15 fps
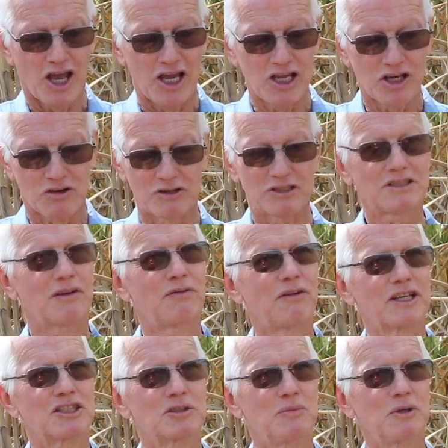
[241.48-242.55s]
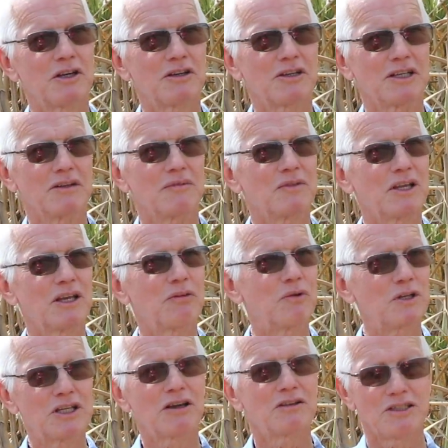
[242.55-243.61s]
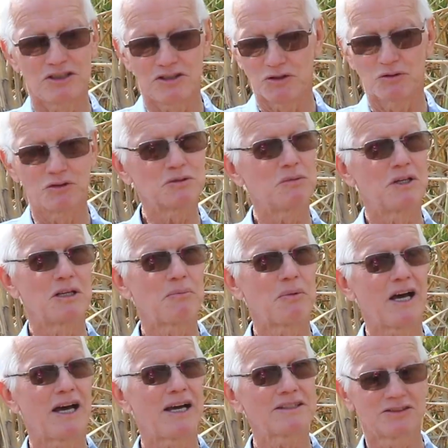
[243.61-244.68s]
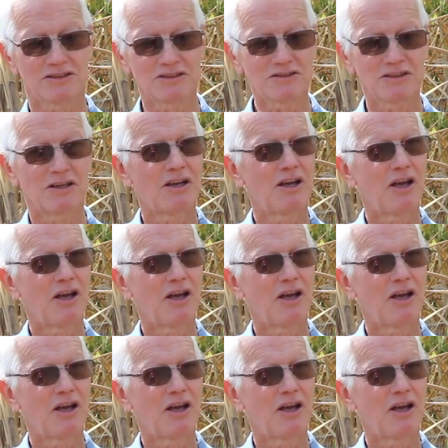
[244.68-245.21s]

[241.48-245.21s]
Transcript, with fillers: increase our flexibility. If we don't need to do as many passes,